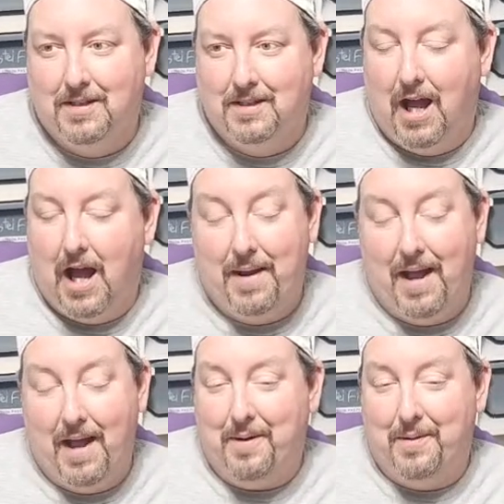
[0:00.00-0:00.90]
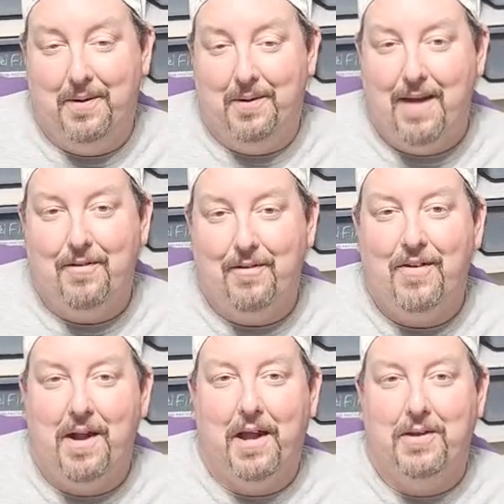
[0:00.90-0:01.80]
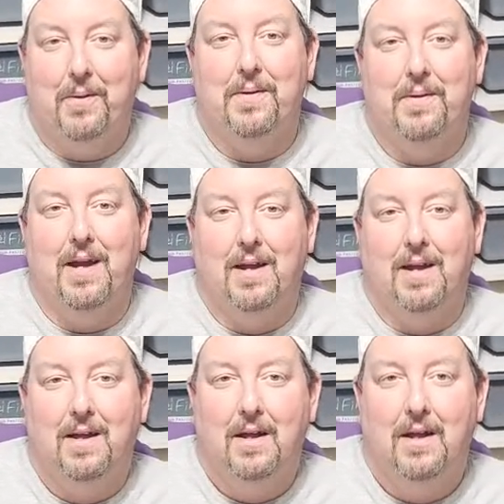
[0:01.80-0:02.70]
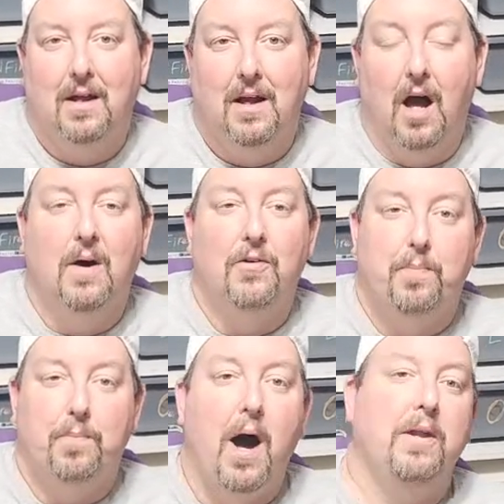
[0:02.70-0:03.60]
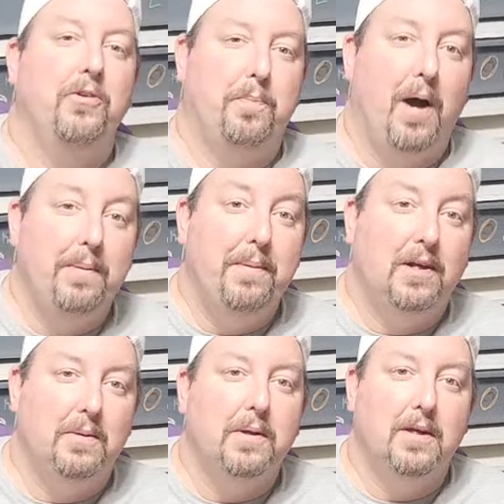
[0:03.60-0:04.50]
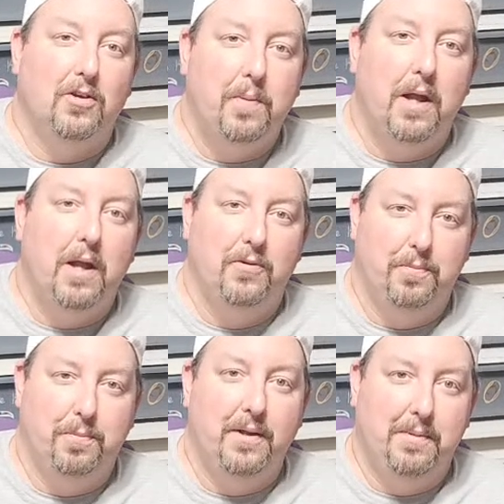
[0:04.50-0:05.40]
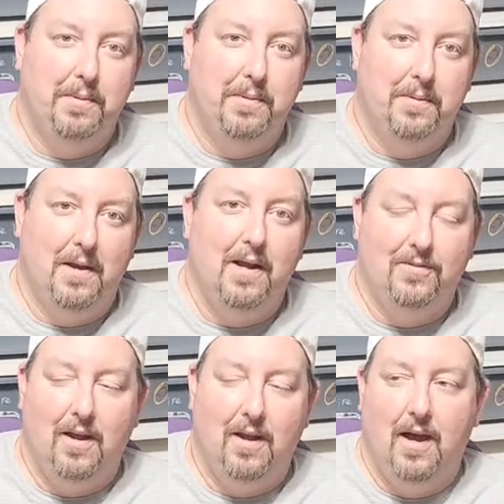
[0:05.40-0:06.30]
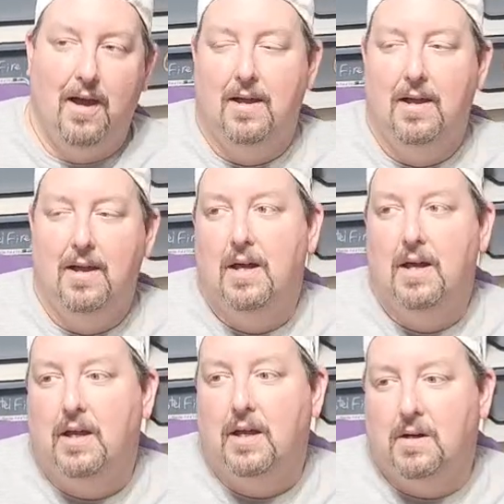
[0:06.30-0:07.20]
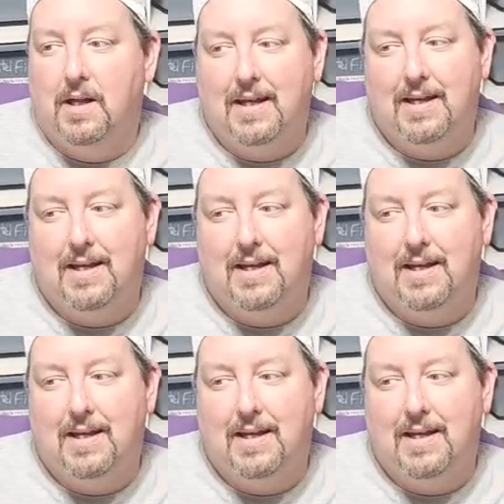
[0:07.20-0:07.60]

I mean, I don't know. I haven't found Spot I don't nose. like. Oh, Spot Nose would probably be good with it. Spot Nose Blitz would be really nice. Yeah. You know, like,